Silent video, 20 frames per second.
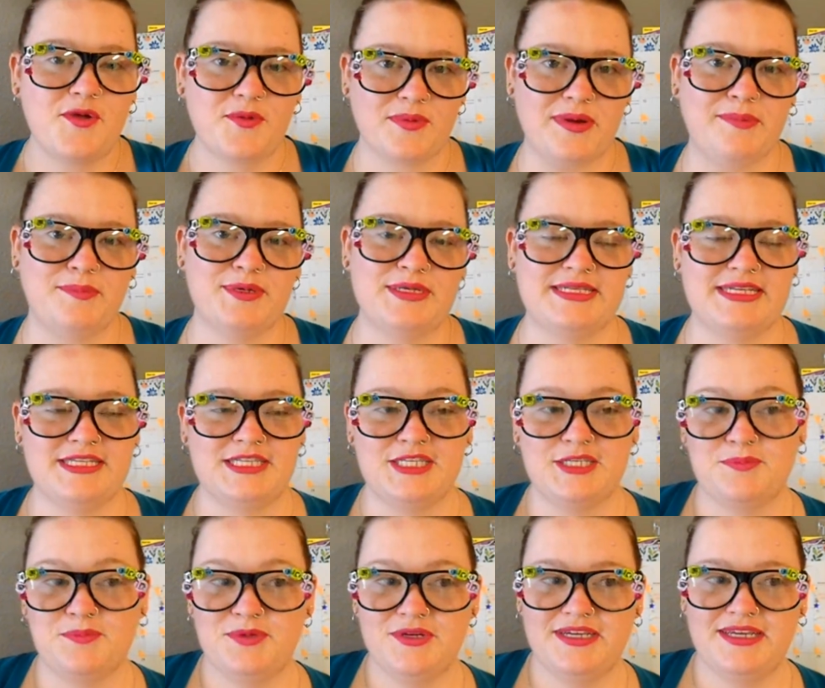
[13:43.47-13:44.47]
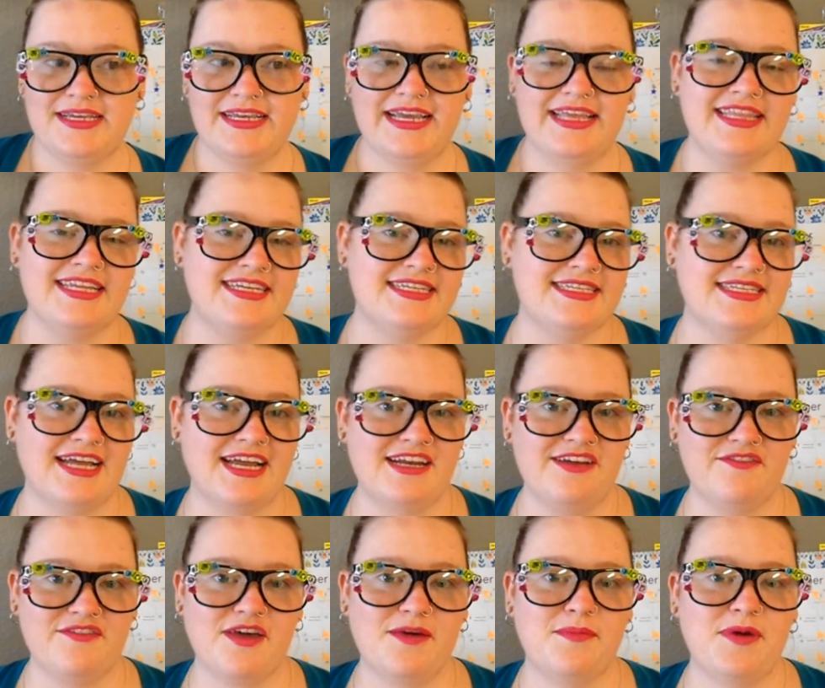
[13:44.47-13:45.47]
represents spring and the design
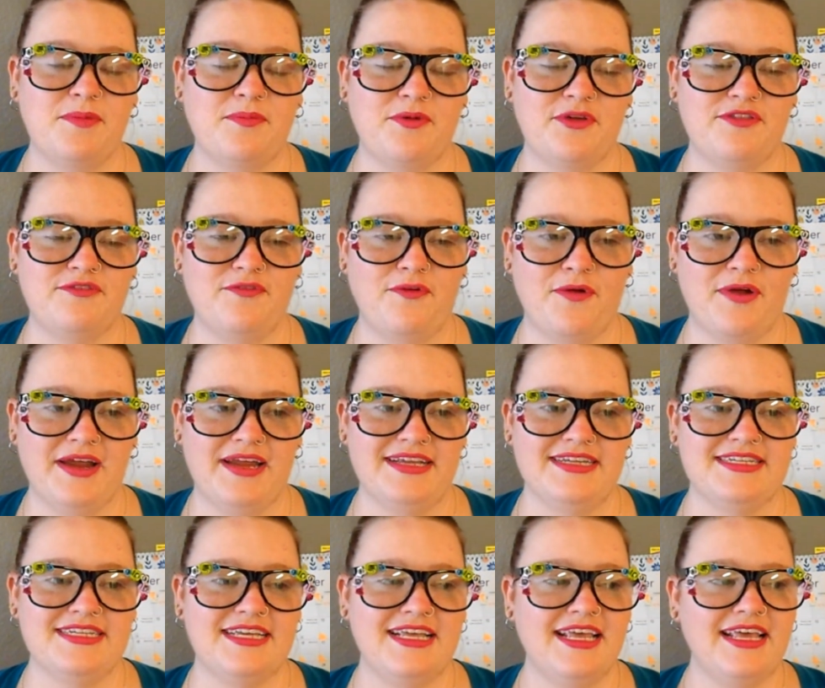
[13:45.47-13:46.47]
I've come up with for it.